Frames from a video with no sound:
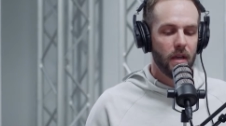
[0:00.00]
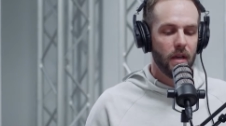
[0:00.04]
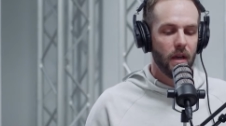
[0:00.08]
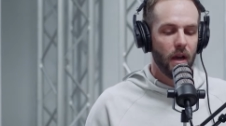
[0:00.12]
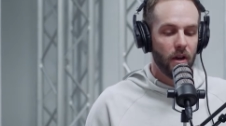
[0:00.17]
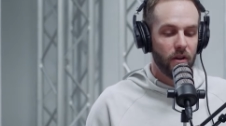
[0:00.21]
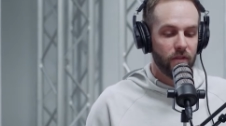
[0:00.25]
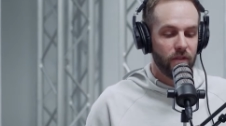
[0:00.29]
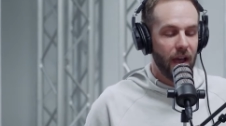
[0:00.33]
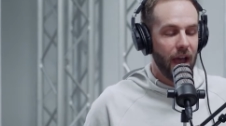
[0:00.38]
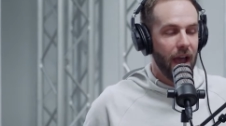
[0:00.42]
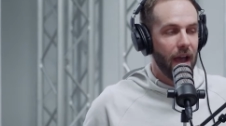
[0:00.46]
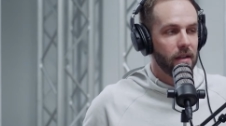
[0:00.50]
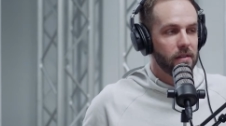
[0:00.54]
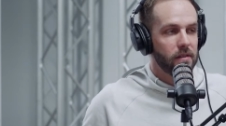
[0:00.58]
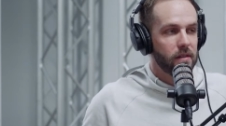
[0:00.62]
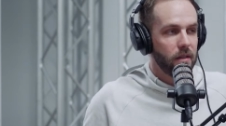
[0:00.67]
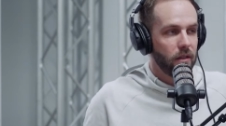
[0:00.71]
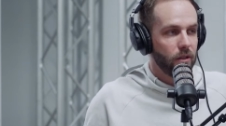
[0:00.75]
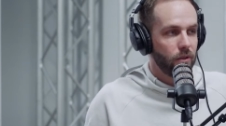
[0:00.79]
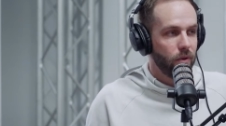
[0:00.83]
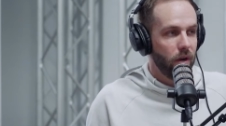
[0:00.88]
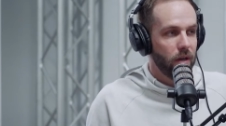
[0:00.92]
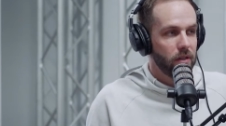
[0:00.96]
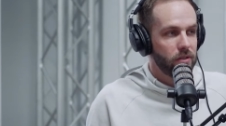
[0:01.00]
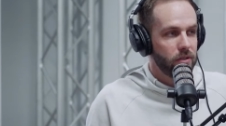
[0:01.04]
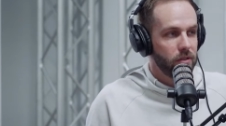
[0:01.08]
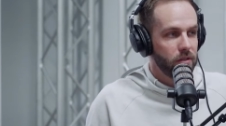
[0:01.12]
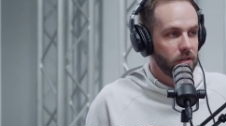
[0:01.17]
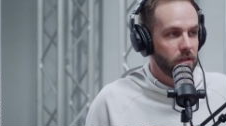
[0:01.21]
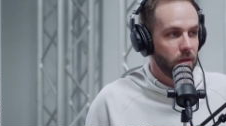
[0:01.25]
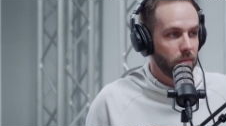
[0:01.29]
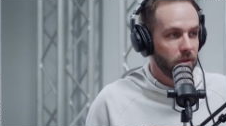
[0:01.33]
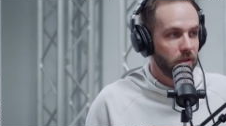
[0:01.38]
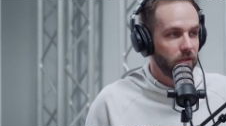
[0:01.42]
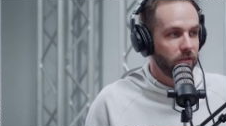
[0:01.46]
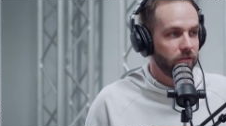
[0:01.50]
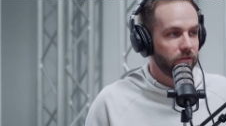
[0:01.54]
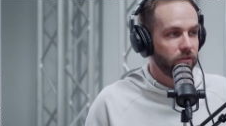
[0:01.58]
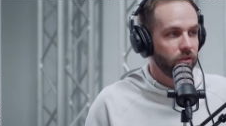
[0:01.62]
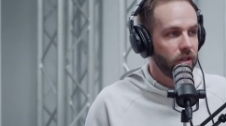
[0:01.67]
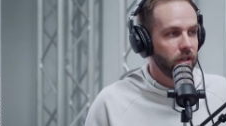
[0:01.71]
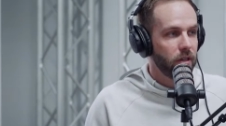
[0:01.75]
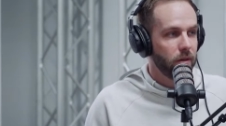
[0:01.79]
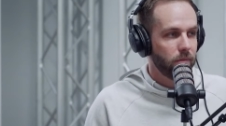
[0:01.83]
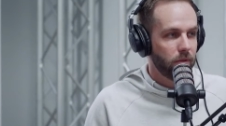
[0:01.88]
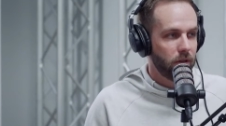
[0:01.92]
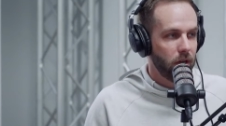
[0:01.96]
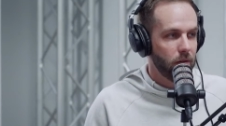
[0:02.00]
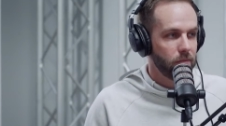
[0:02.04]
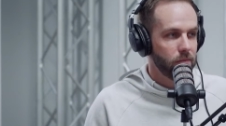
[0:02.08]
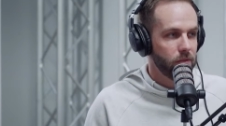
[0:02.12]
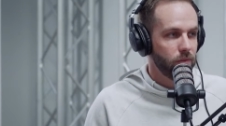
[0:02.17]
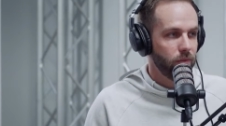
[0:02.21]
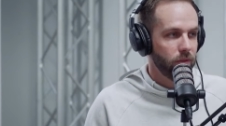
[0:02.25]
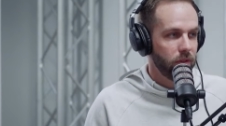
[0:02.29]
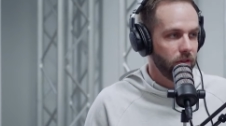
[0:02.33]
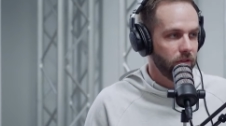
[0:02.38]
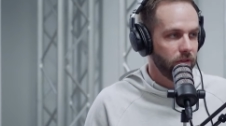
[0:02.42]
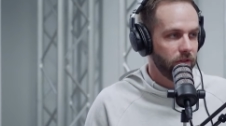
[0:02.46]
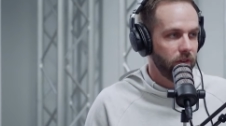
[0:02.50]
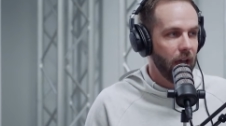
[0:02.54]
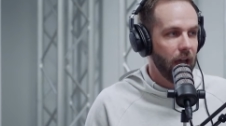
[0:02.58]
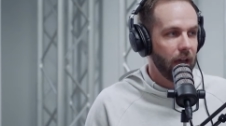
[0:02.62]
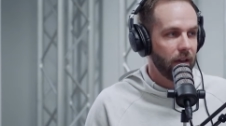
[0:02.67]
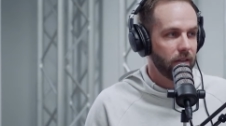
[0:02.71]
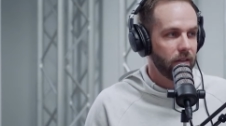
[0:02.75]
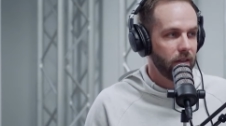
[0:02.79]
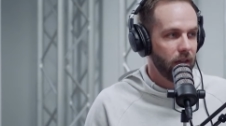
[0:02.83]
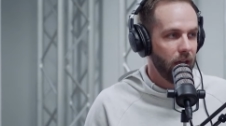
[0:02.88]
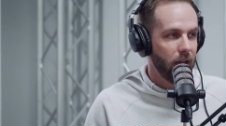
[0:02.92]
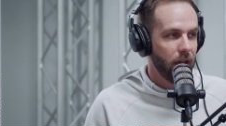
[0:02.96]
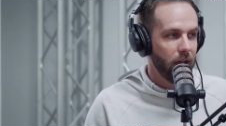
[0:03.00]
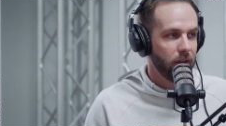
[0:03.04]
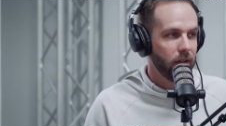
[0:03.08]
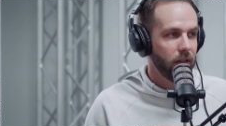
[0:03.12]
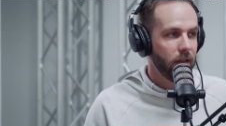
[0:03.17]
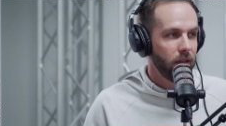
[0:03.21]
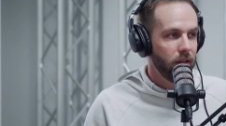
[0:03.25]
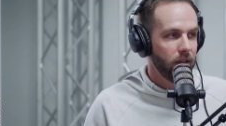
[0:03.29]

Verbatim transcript: of asking questions, some of the freedom comes with the fact that,